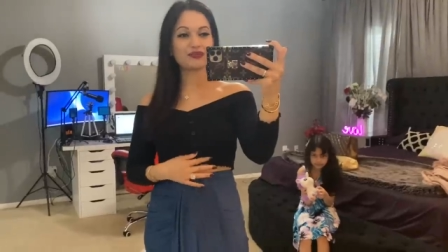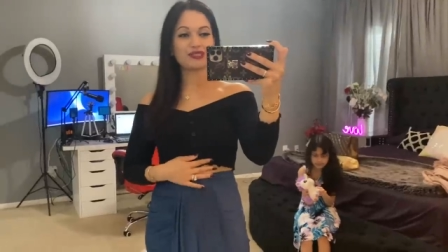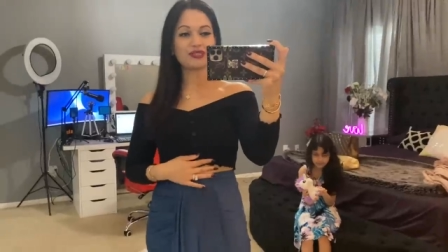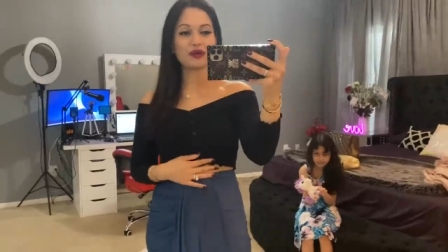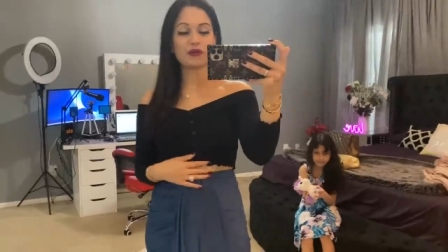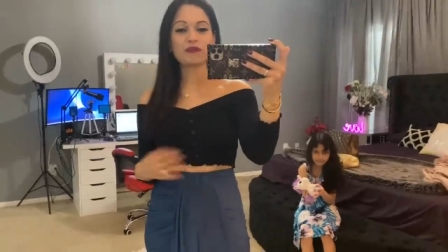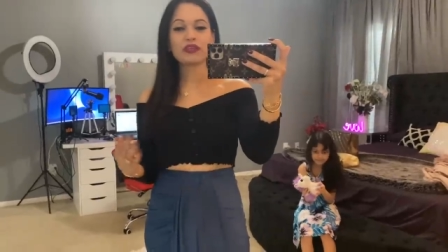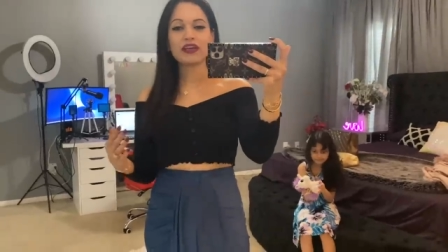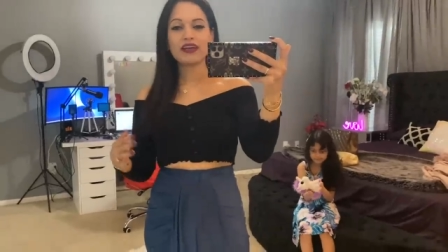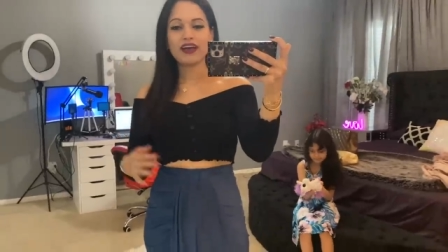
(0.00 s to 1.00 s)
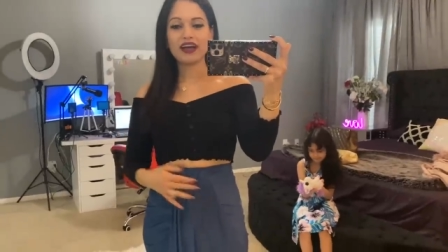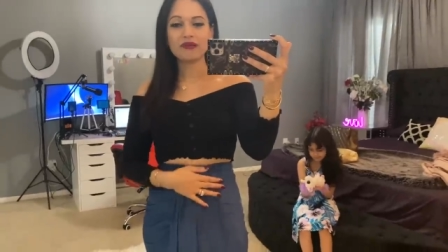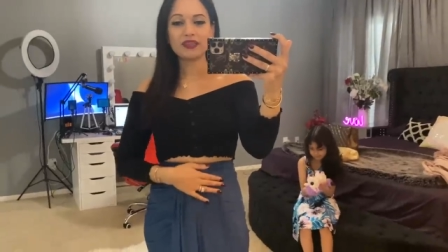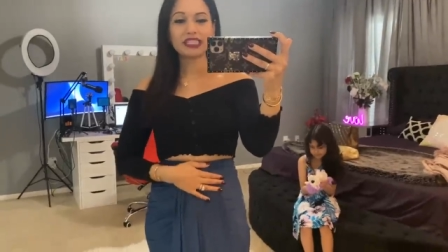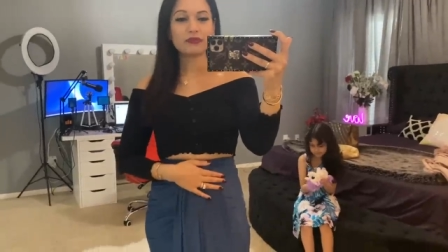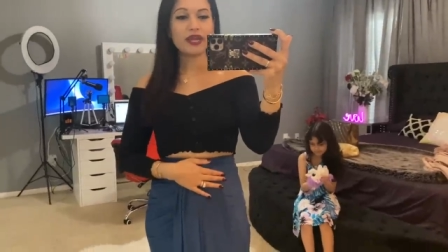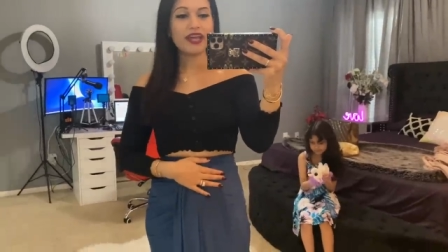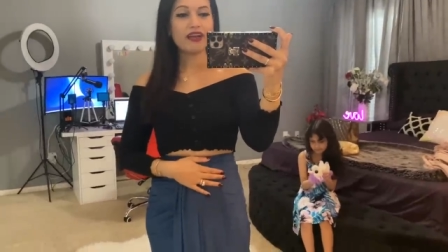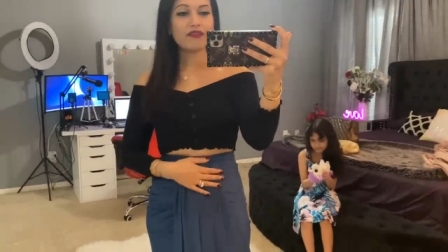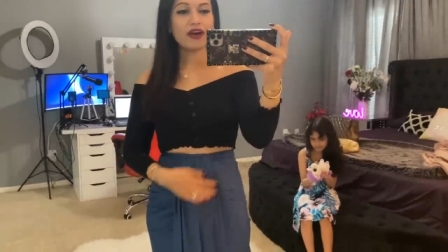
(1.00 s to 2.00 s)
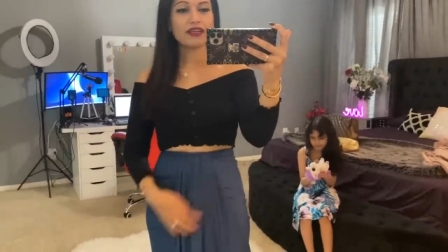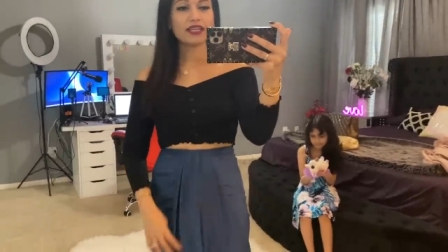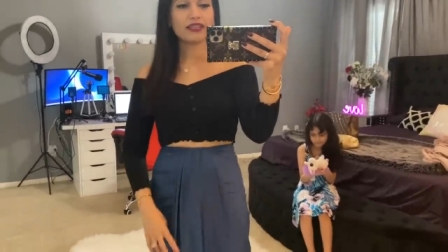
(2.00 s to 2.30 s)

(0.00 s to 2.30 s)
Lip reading: So that's what I have on in